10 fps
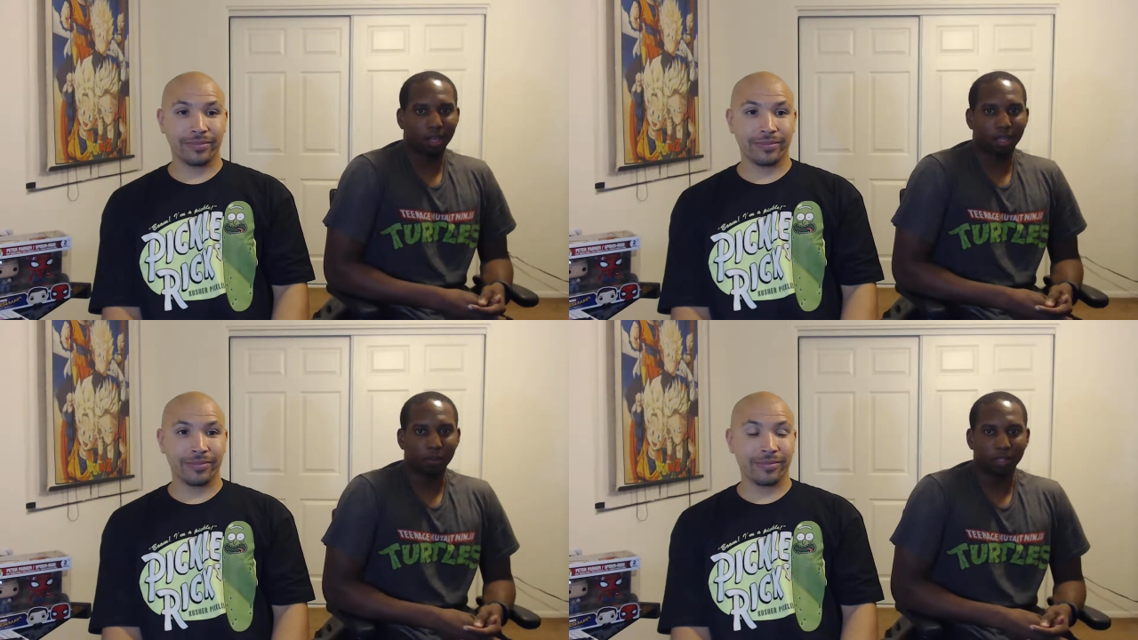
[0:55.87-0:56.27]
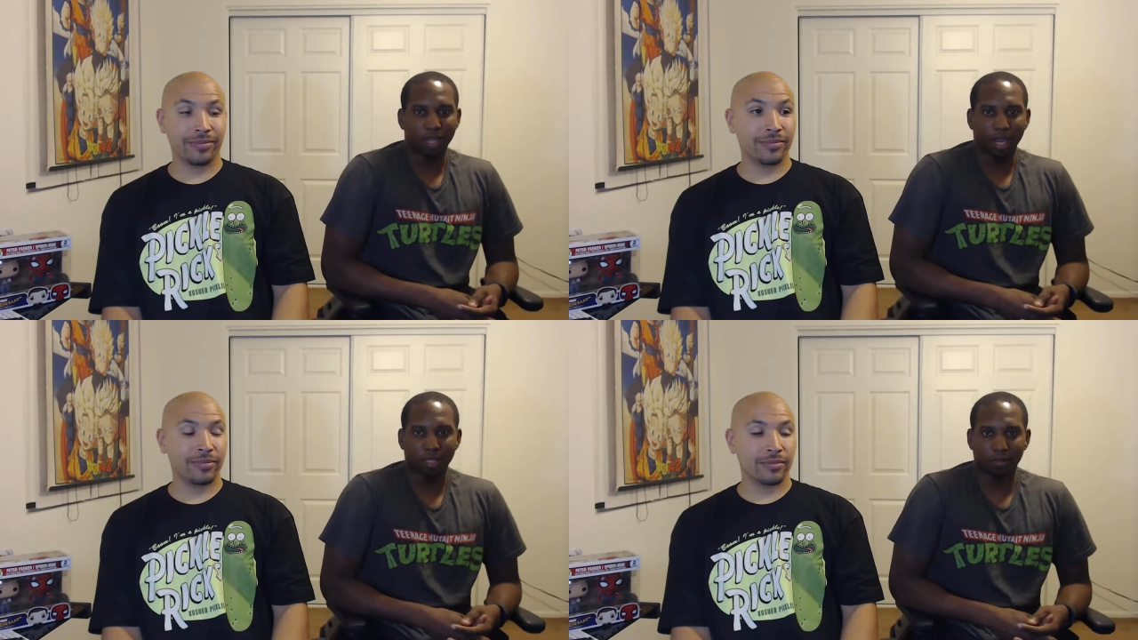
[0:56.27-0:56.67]
Speaker 1: It was
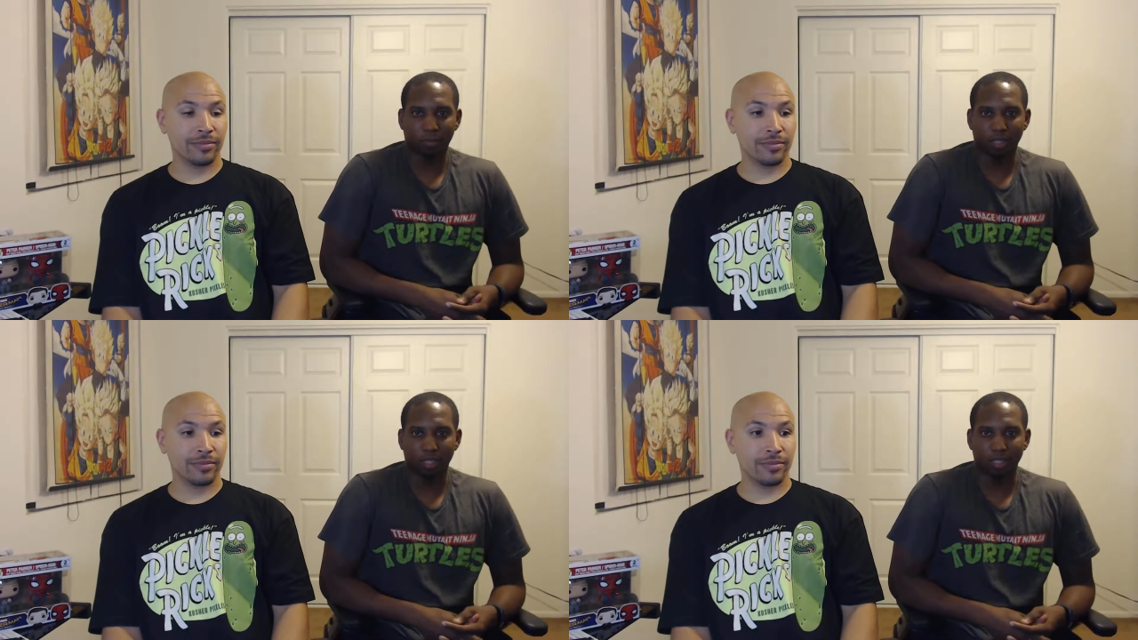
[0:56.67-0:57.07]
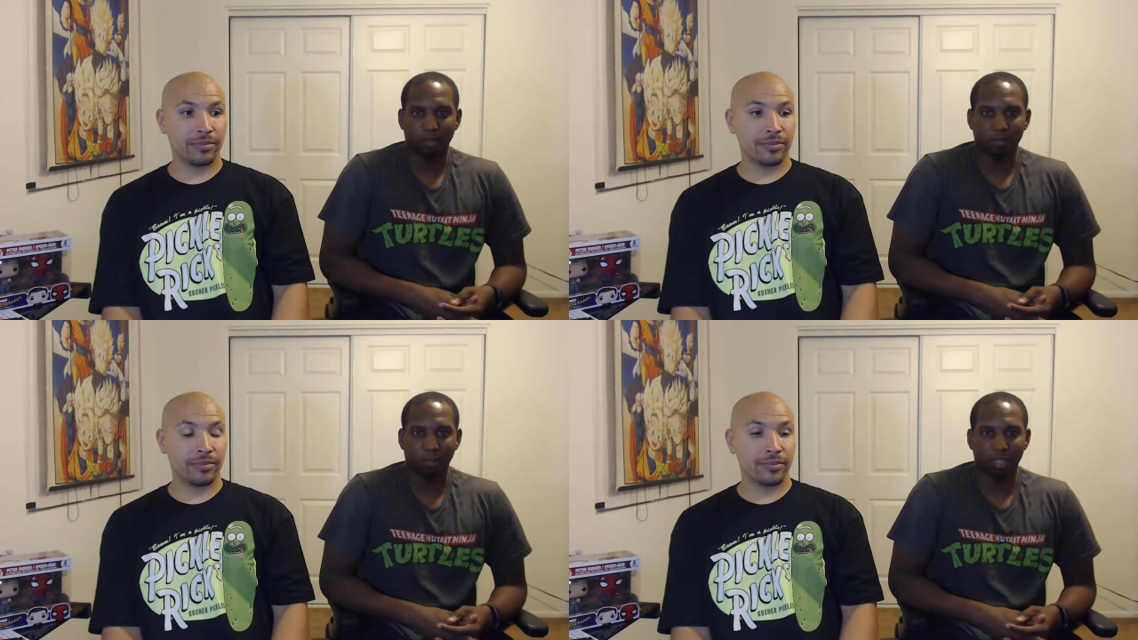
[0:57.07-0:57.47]
actually pretty
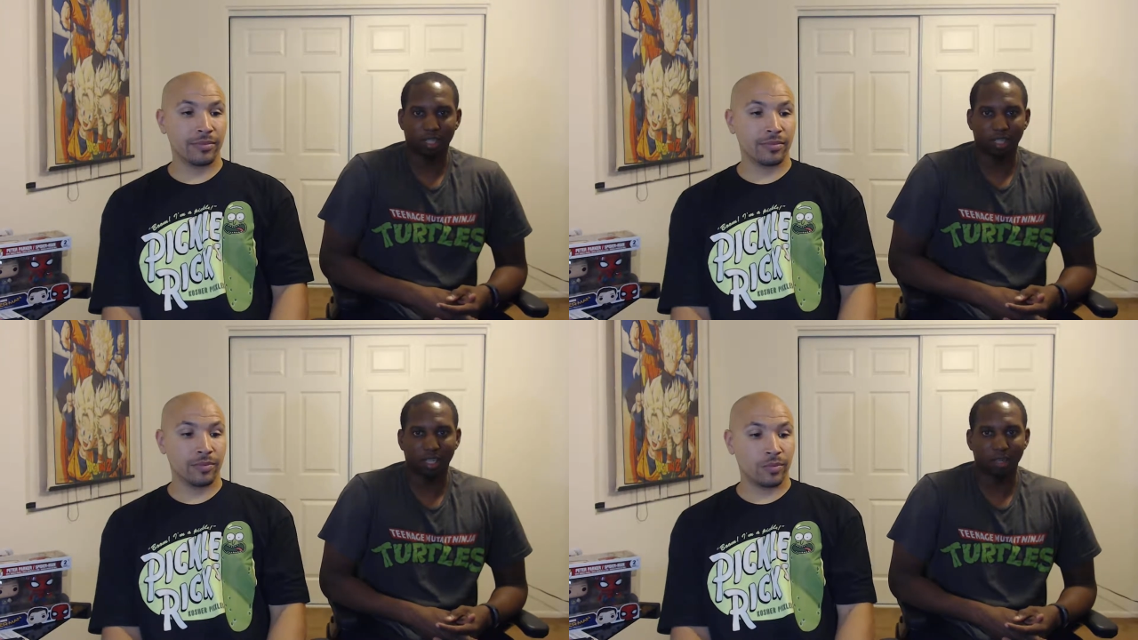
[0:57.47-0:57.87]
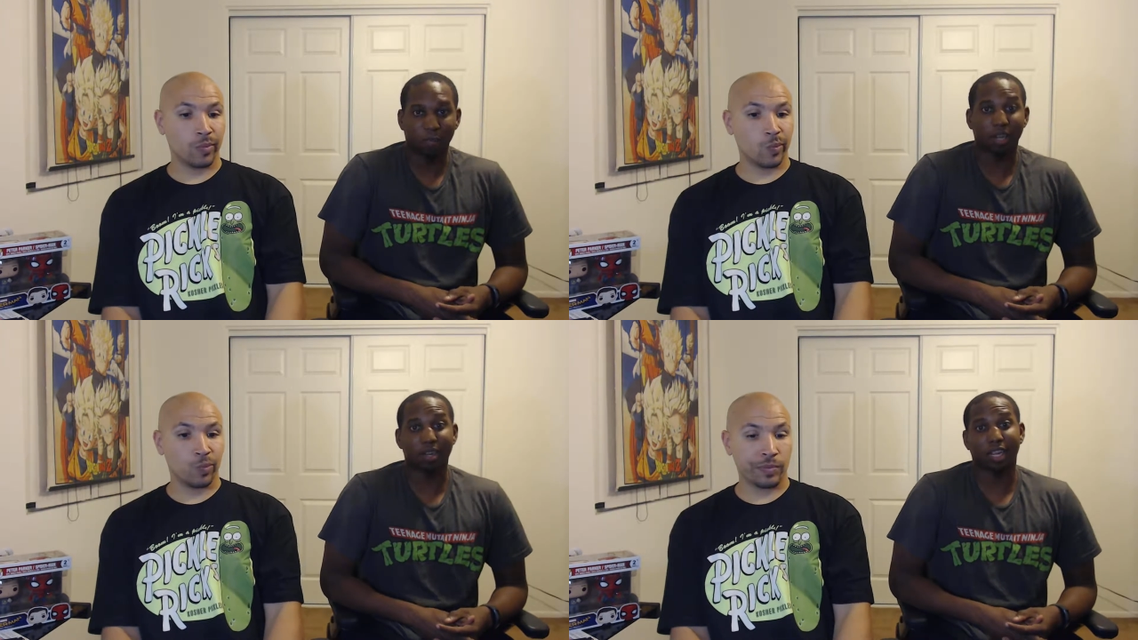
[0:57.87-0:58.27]
pretty good.
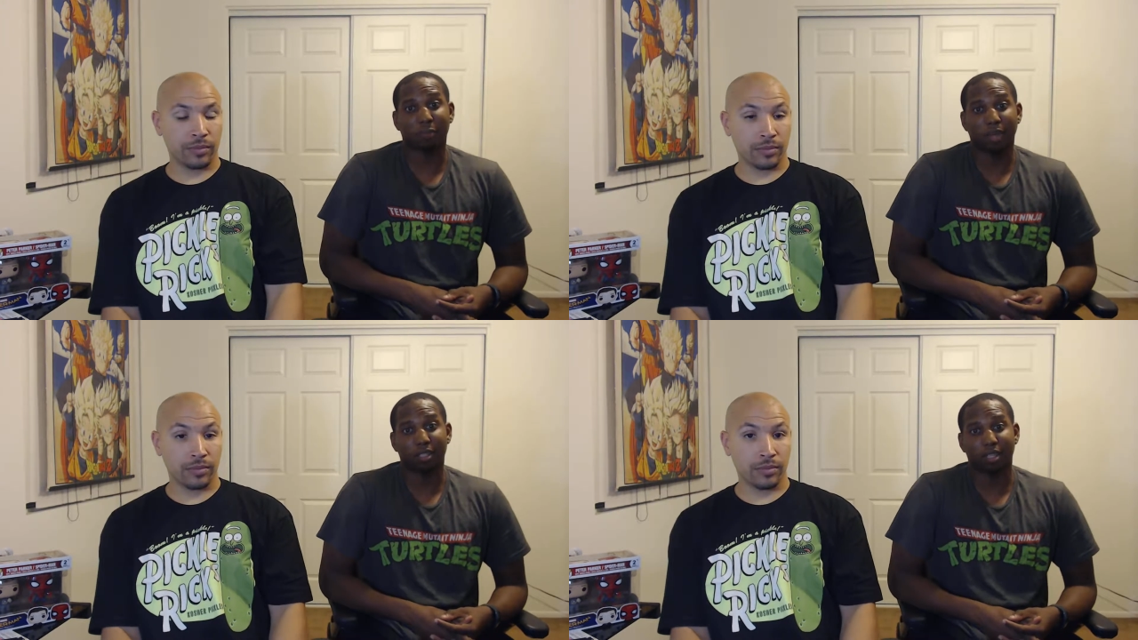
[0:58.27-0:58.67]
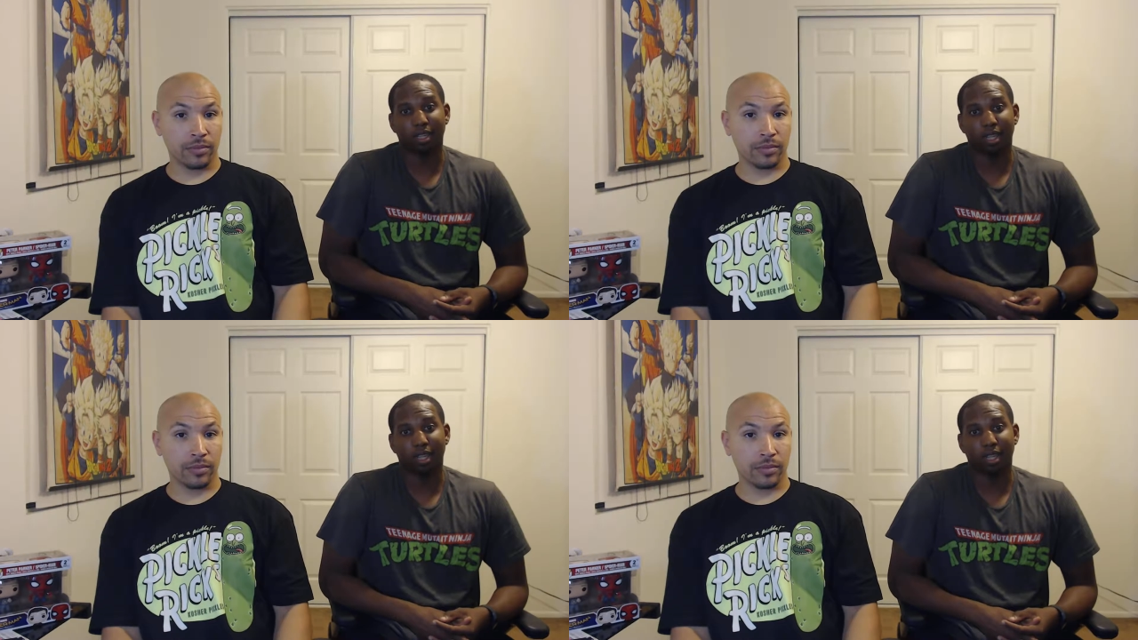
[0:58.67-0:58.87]
Better than I expected.